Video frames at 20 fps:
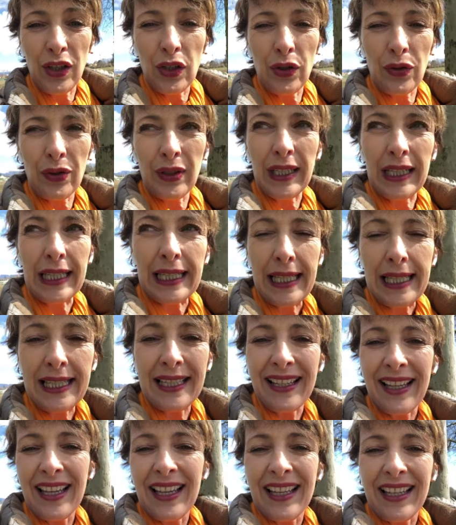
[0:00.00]

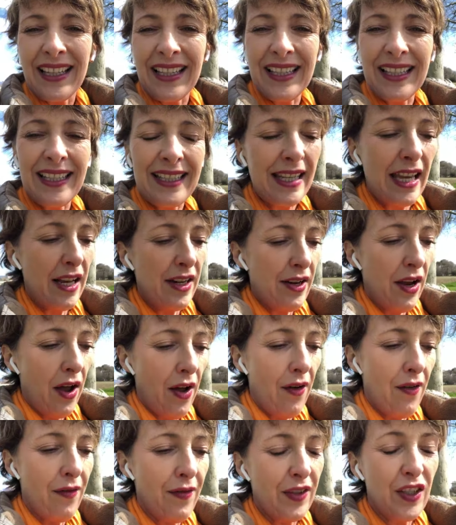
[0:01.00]
curious instead
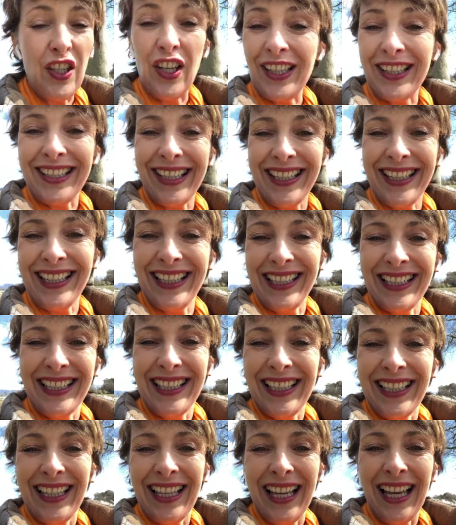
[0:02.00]
of judgy
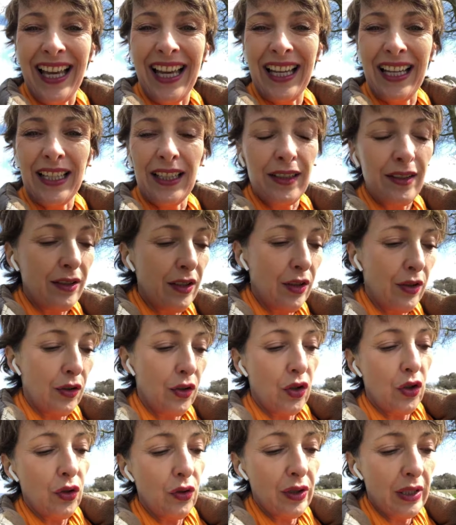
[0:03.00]
and, you know,
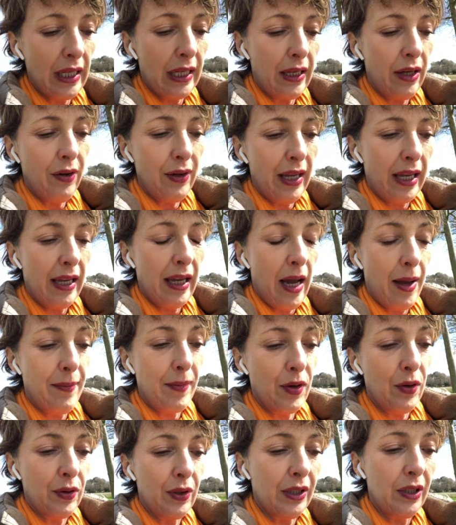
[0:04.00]
choosing, okay,
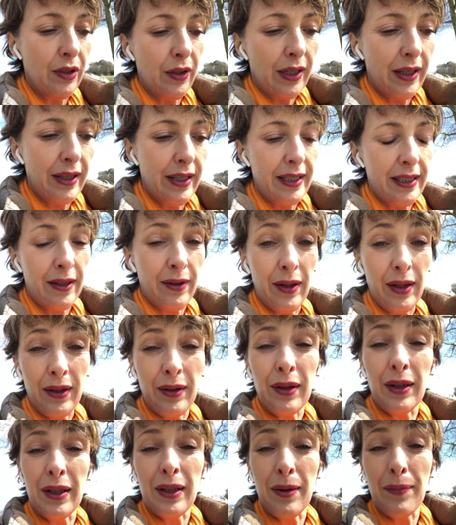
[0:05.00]
I'm going to look at this
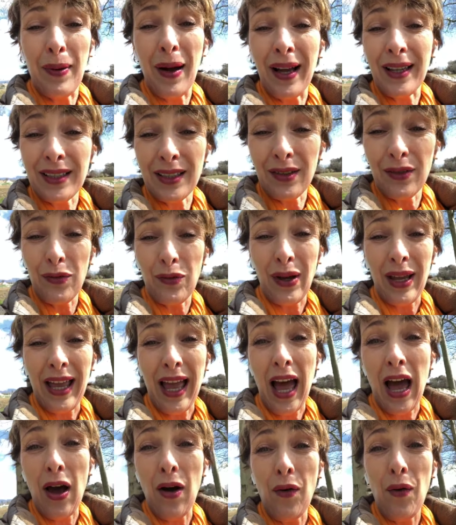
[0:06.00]
in a positive way.
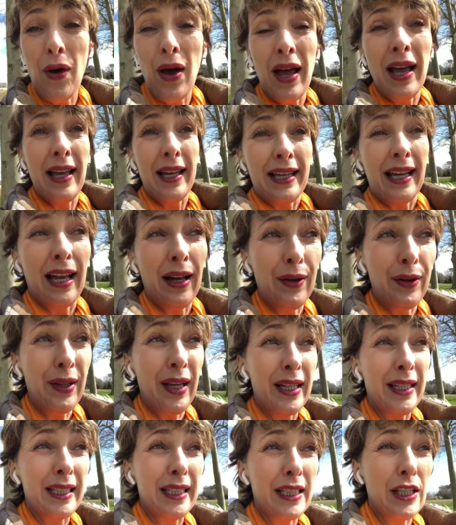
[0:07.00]
How
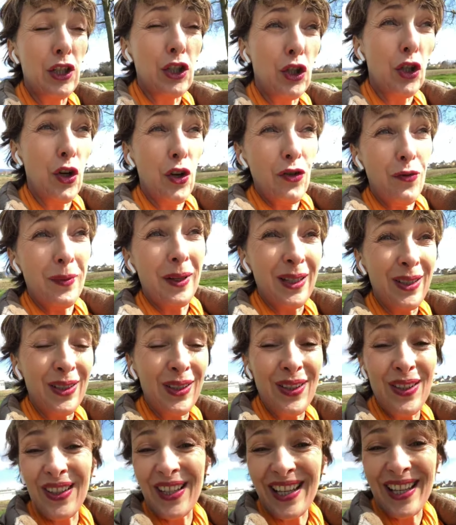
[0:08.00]
can it serve me
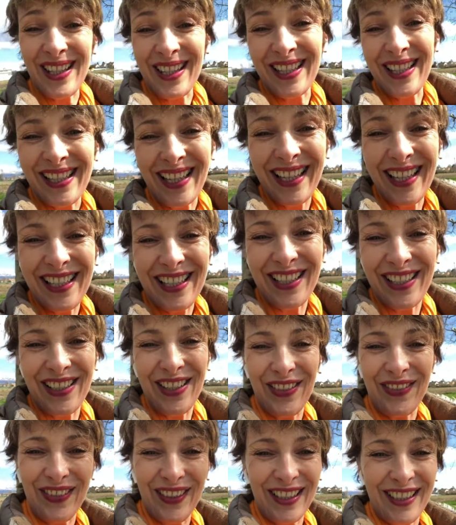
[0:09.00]
to look at this
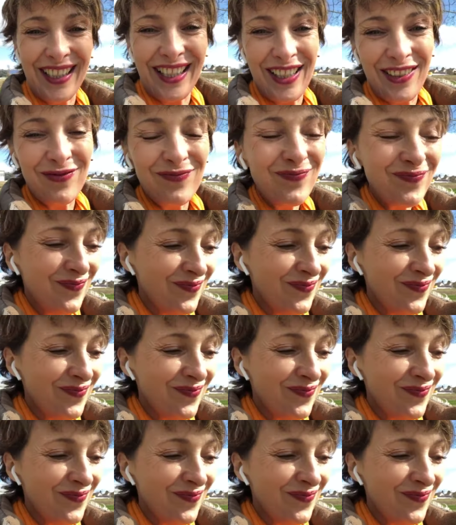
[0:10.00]
differently?